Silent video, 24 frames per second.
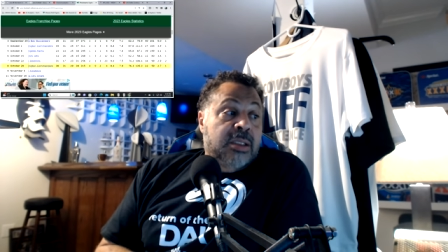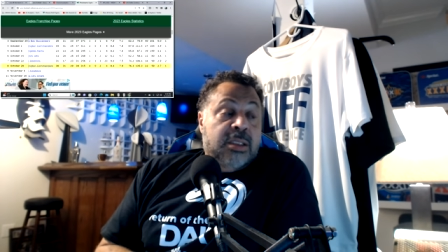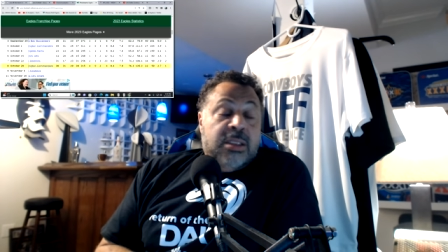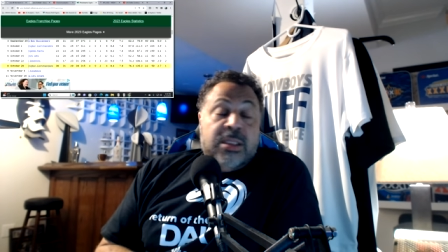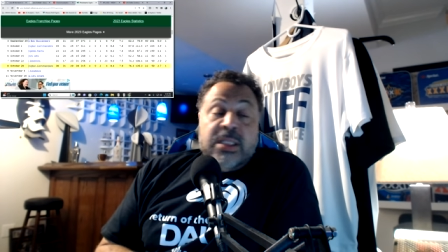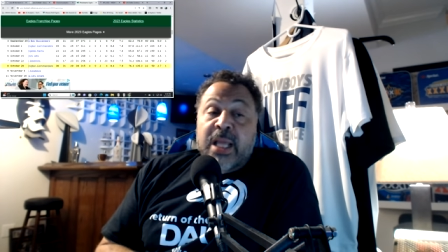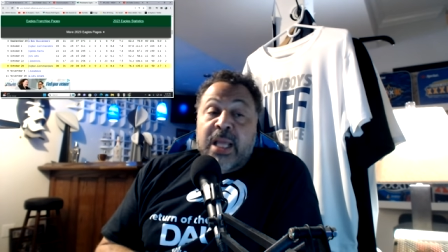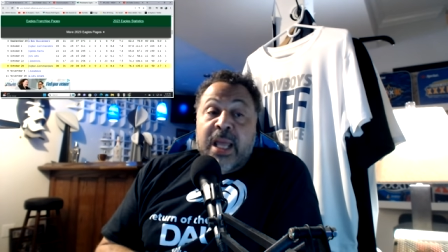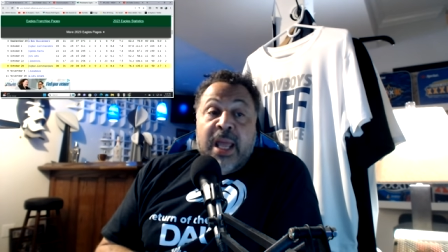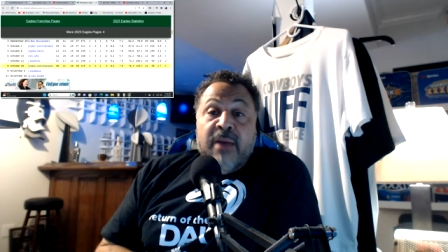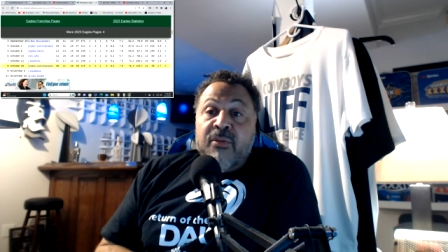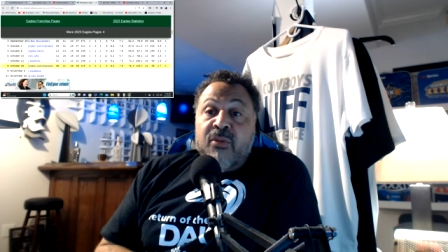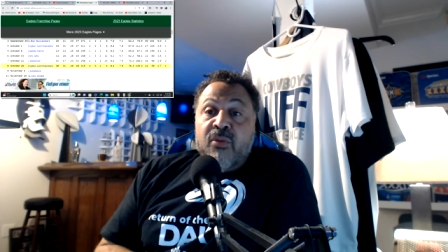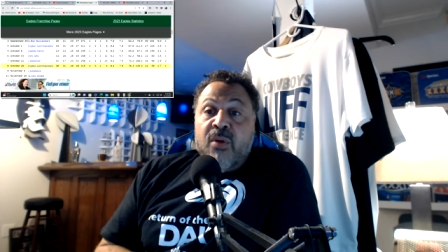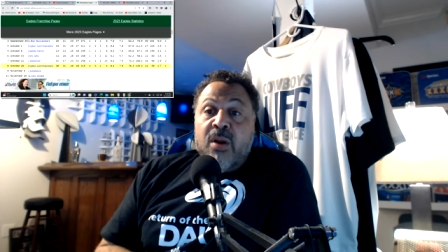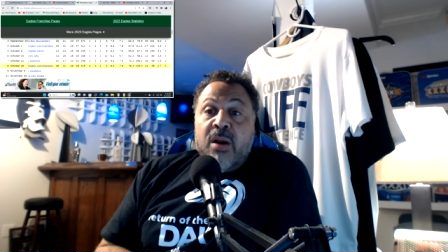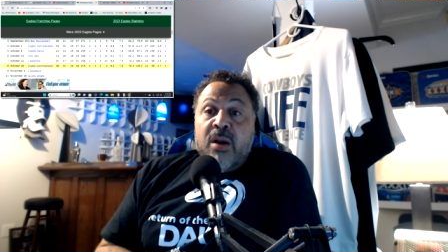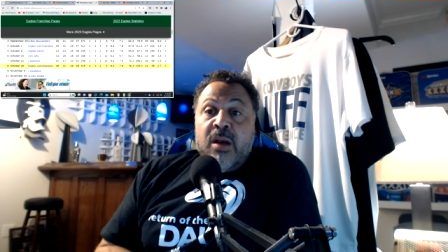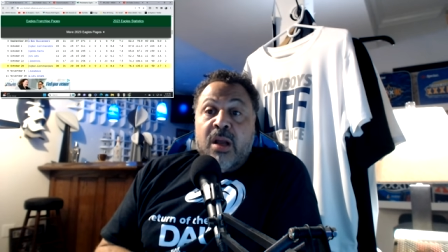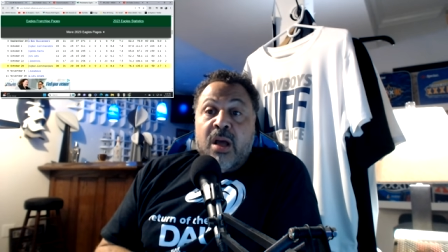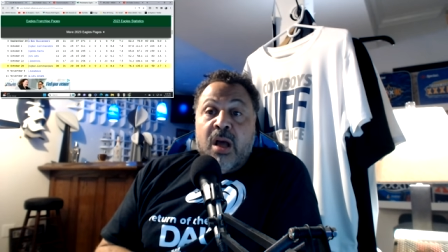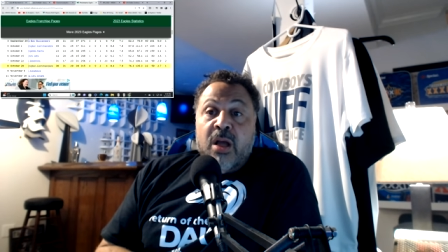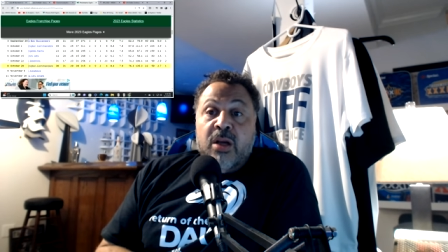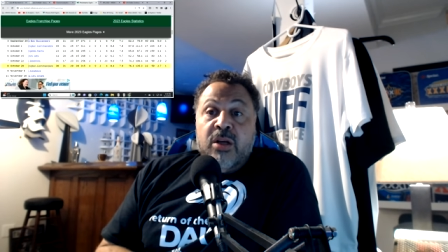they haven't run
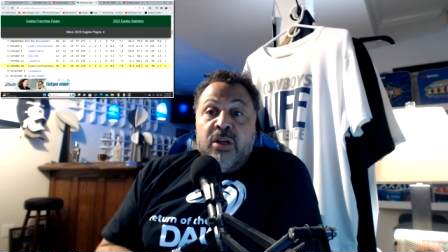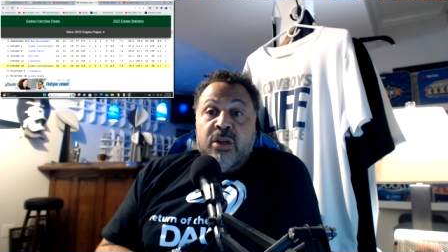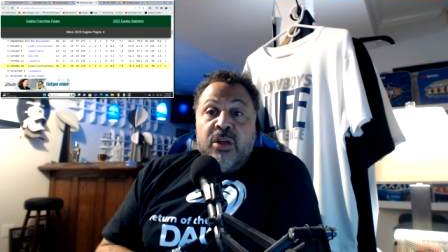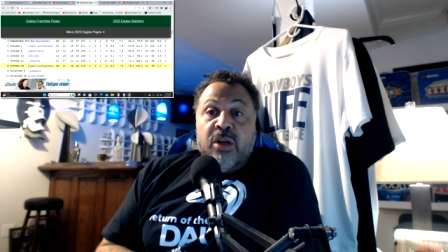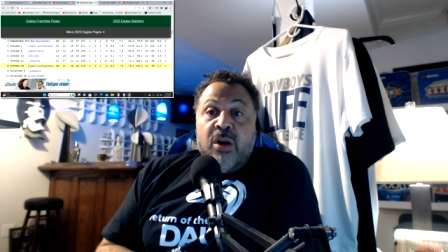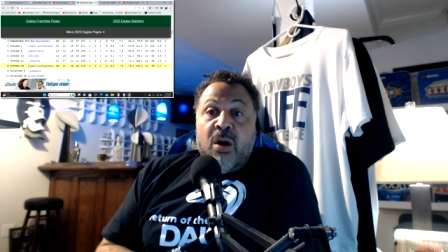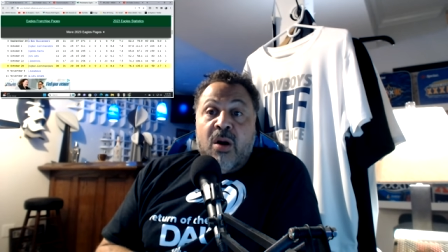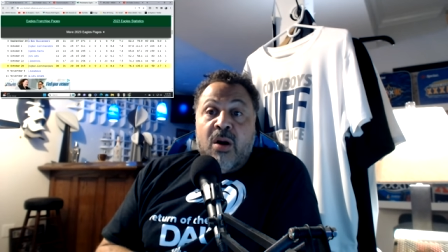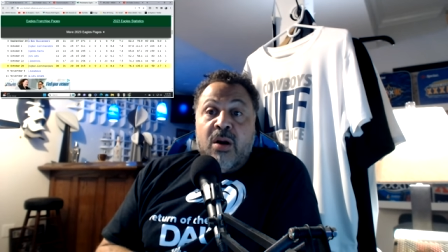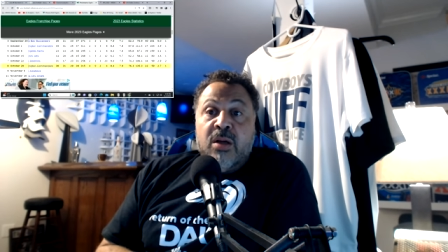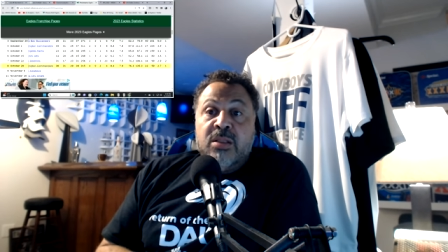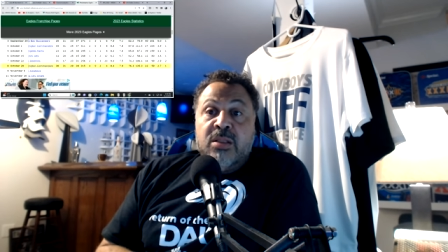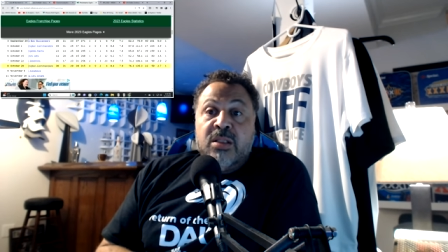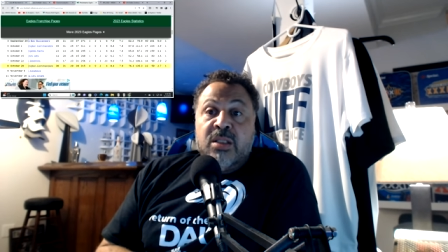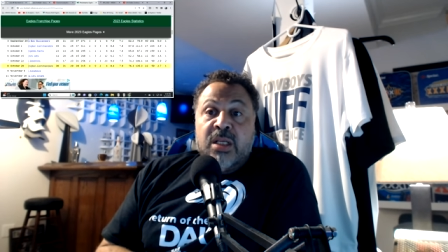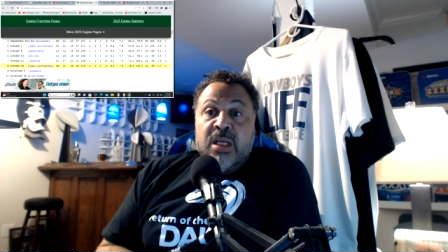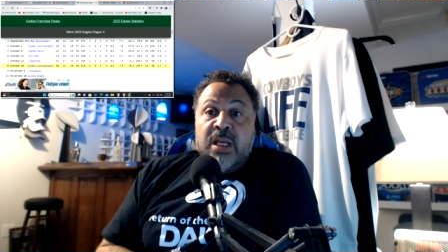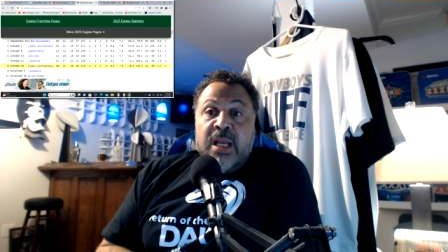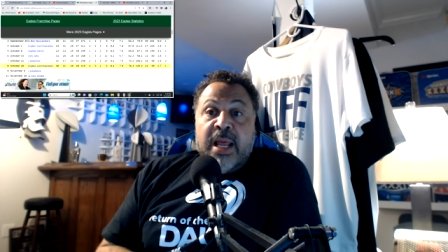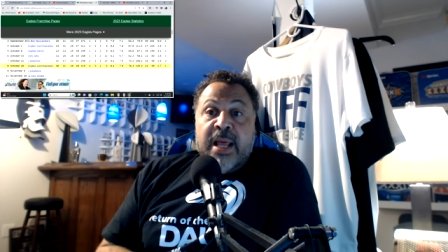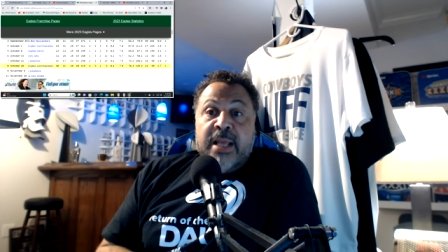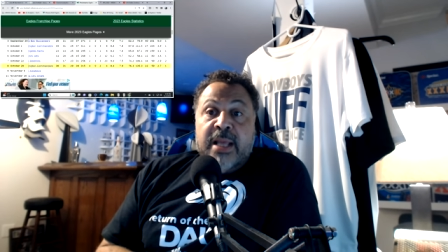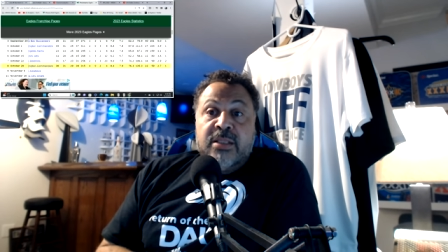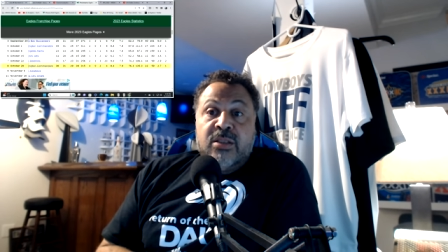100 yards in the
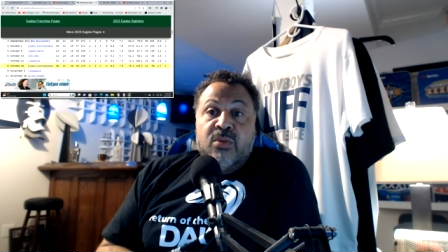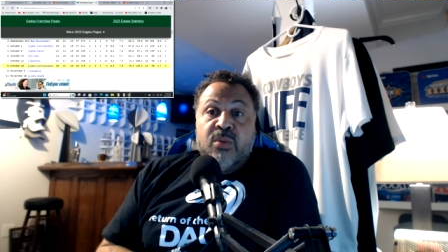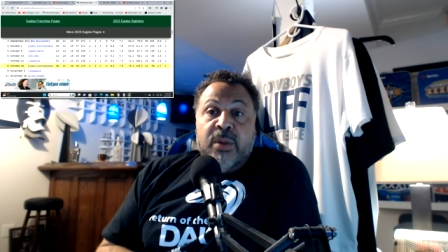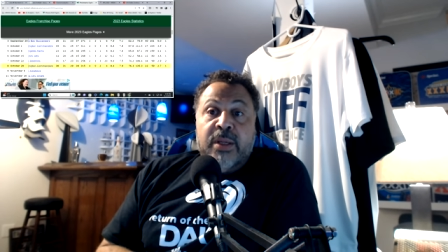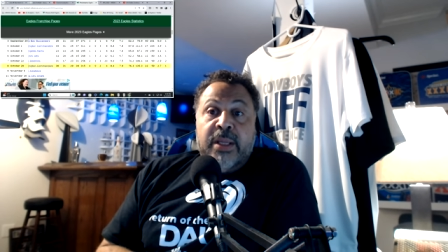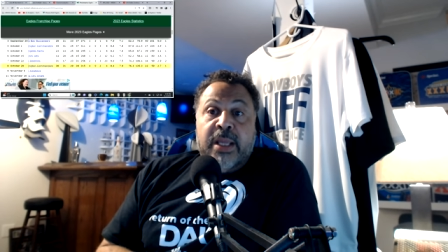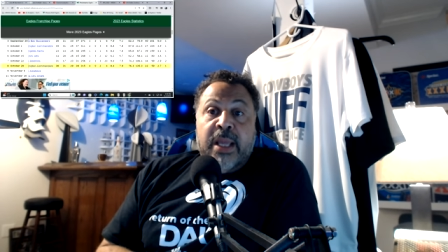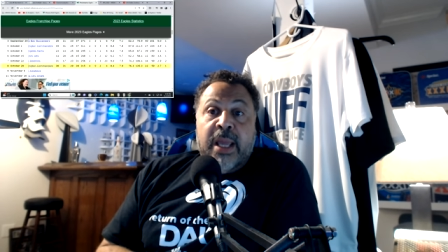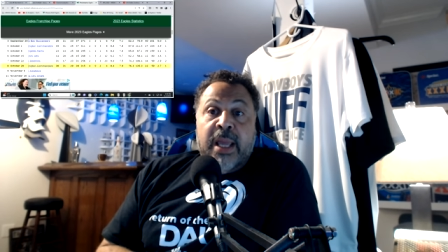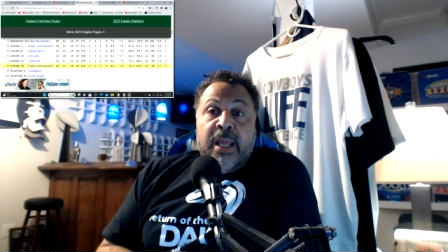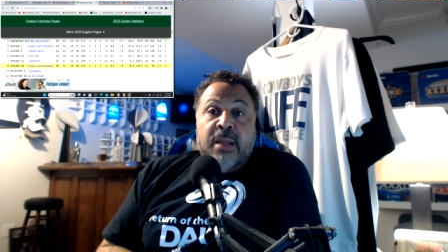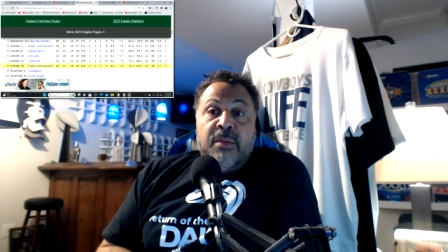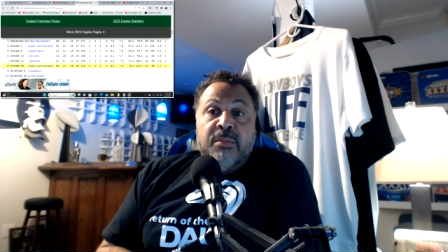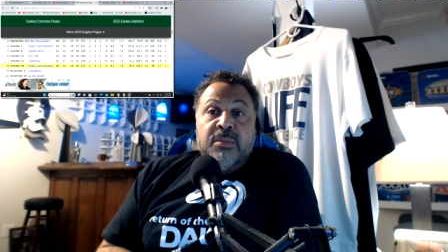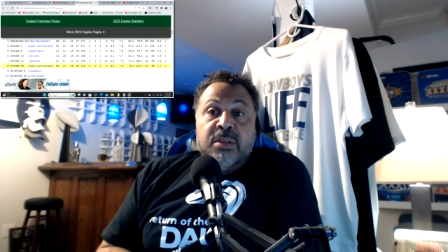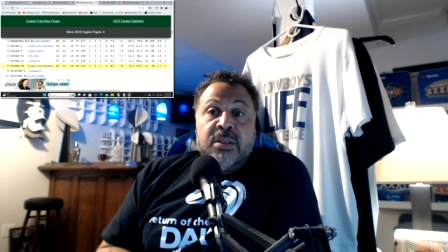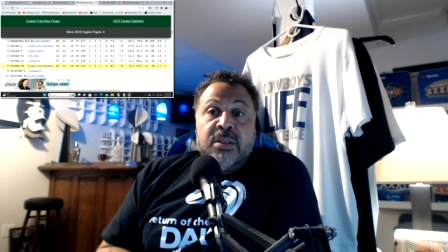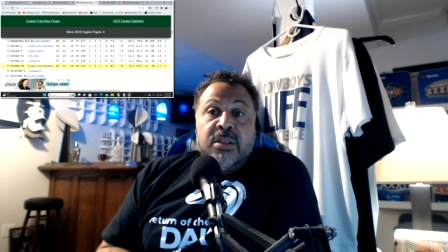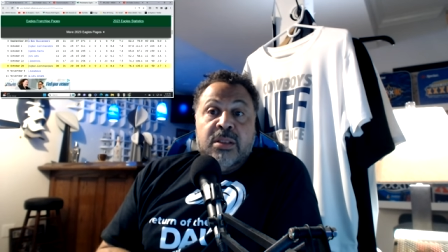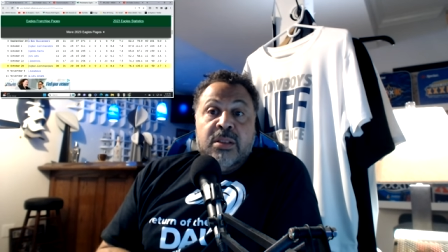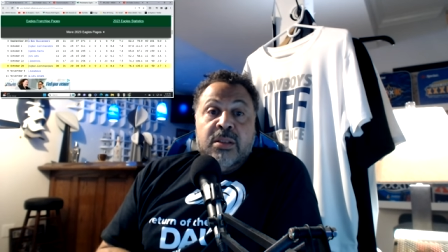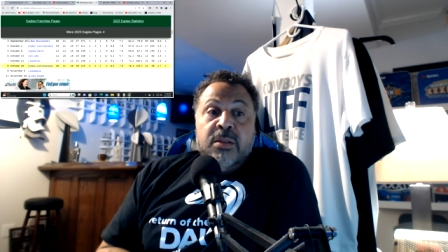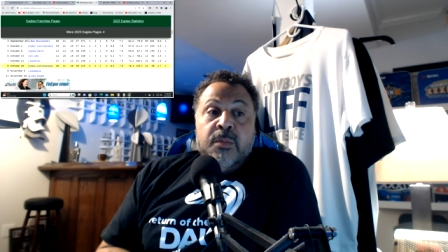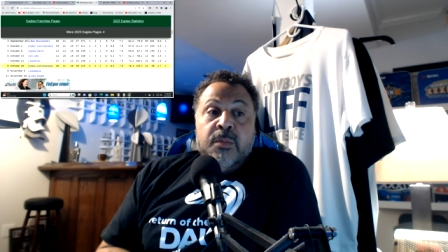last three games.